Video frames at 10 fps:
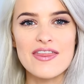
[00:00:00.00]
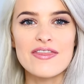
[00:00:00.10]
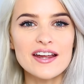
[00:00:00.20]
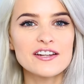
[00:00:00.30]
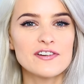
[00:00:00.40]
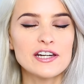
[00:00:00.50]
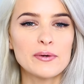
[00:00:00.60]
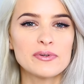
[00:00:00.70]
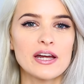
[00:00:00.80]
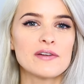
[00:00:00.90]
This
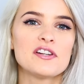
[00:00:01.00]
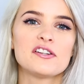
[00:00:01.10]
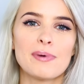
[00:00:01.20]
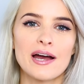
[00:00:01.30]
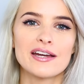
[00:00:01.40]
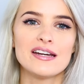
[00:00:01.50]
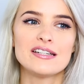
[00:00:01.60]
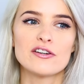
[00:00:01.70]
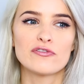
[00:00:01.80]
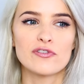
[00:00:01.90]
video was kind of
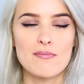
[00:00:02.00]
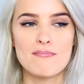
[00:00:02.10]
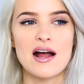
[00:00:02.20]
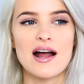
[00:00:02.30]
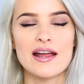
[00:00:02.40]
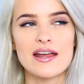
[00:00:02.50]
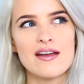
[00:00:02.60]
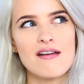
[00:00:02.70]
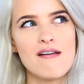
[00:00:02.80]
inspired from my